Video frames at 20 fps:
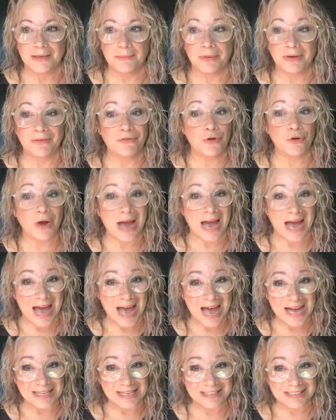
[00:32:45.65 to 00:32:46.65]
But if you
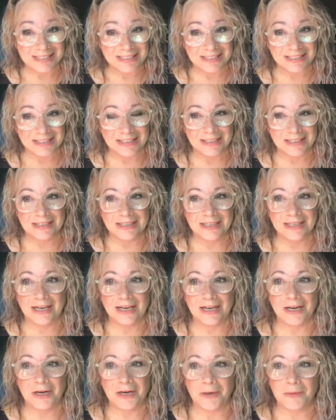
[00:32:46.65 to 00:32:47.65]
ask,
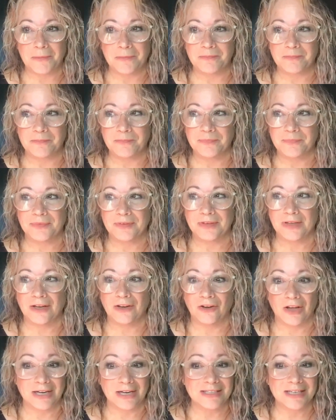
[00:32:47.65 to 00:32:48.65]
um,
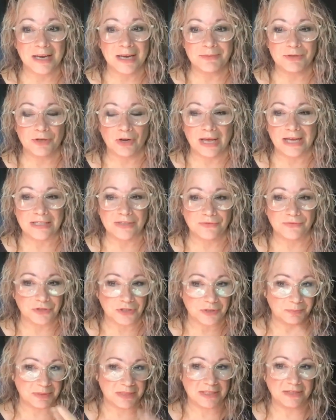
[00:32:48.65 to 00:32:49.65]
a lot of times I'll ask for
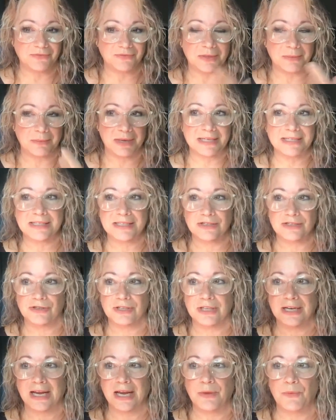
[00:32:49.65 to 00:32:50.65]
a specific message
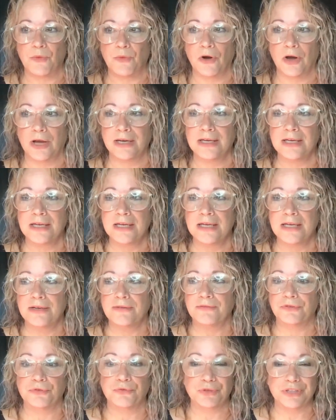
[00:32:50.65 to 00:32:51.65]
that I want
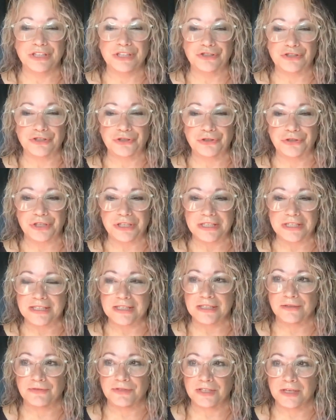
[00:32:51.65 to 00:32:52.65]
for
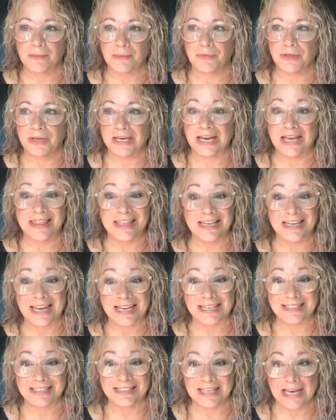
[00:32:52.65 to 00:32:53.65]
reassurance of something. And the
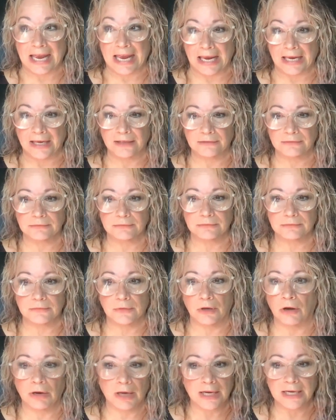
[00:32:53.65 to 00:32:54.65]
next day
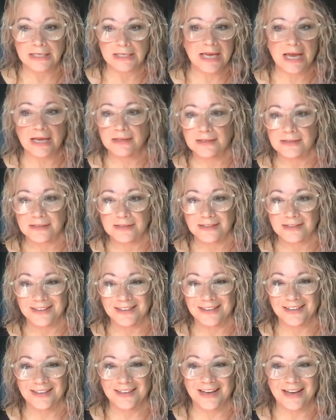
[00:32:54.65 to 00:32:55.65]
I'll get a text
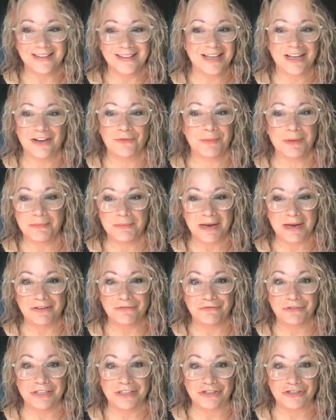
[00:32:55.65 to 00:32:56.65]
and that'll be my
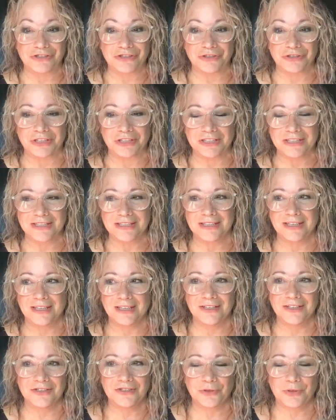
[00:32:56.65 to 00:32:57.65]
reassurance.
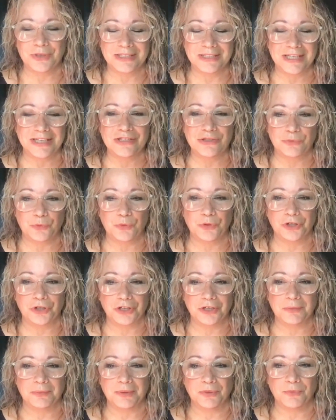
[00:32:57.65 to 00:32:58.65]
So it yeah. does
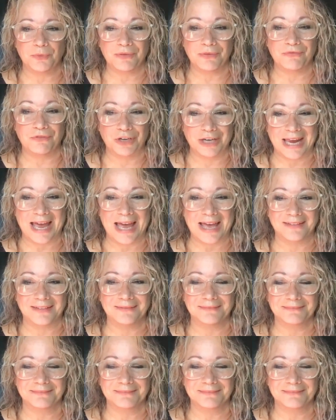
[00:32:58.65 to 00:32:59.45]
work, but we forget.